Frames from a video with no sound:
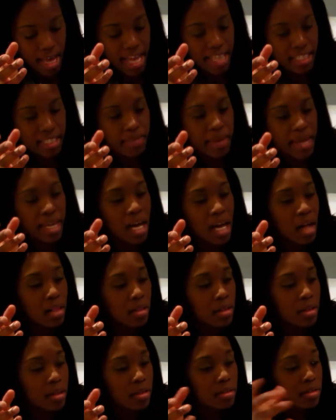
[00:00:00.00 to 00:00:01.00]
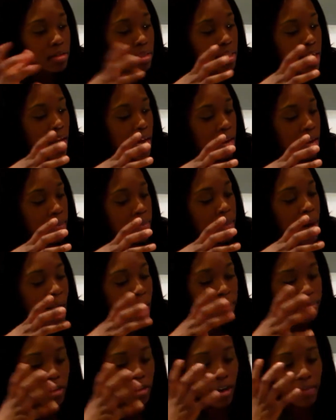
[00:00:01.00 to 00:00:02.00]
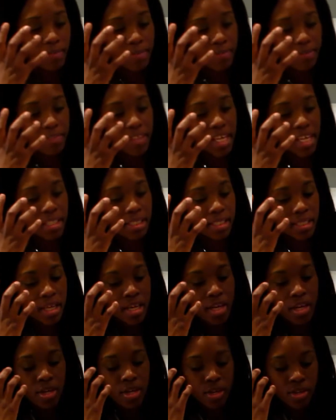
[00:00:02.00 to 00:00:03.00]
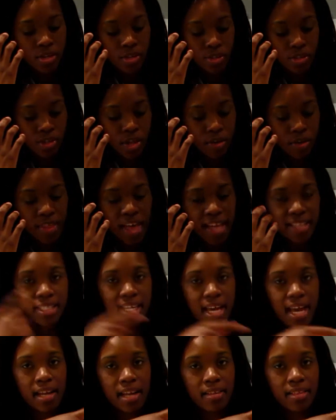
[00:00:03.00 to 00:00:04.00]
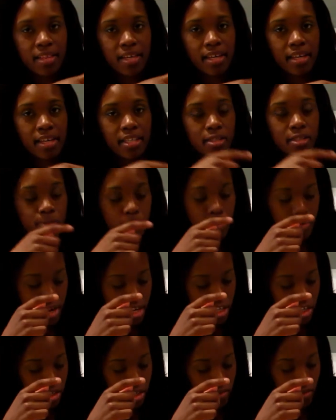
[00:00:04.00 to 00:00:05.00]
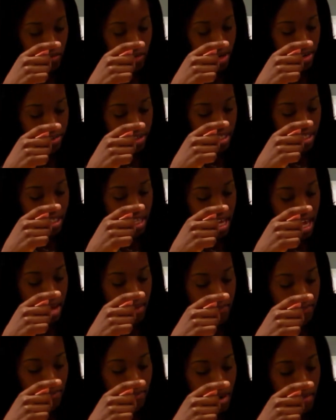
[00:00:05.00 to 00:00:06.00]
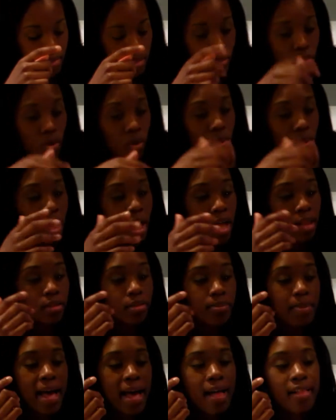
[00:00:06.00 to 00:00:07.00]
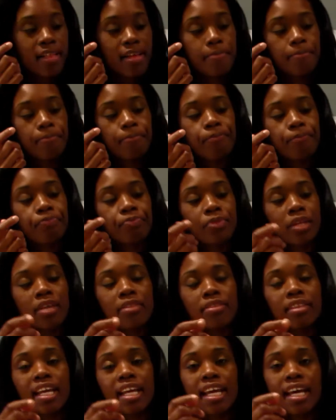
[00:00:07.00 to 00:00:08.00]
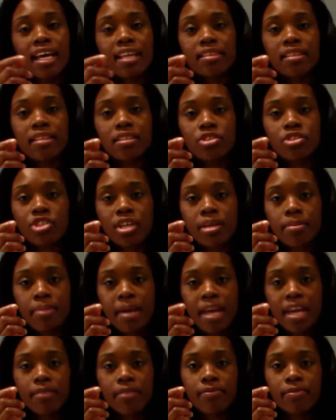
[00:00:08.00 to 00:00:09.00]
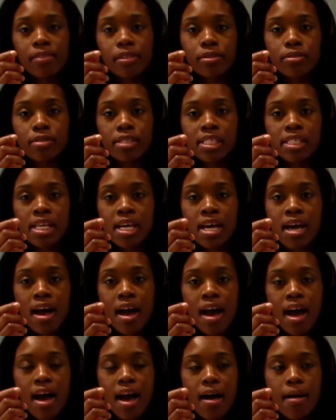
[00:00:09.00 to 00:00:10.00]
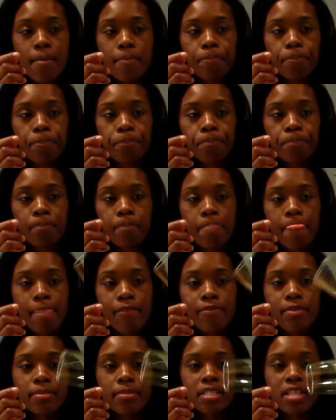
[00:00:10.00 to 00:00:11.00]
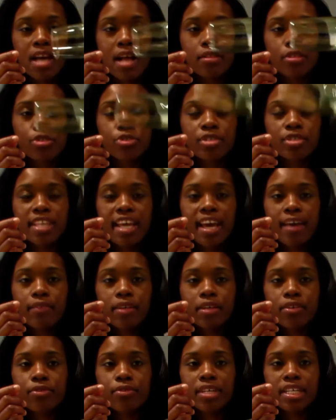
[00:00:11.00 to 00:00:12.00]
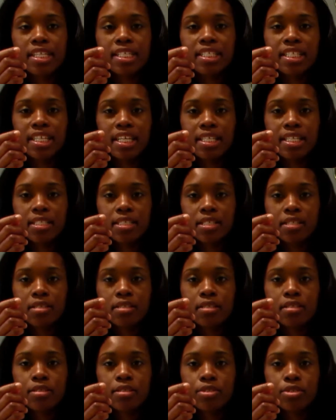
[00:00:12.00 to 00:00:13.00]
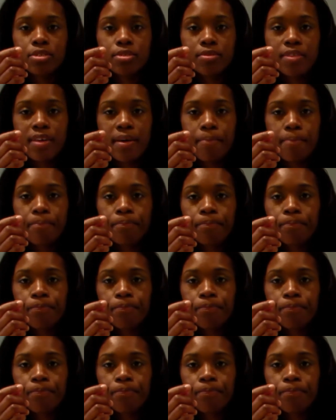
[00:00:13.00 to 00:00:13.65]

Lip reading: as my colors kind of popped off of this. So that's kind of the inspiration of where this came from, this whole color palette. Then I got these champagne flutes from the Dollar Tree. They have a green tint to them.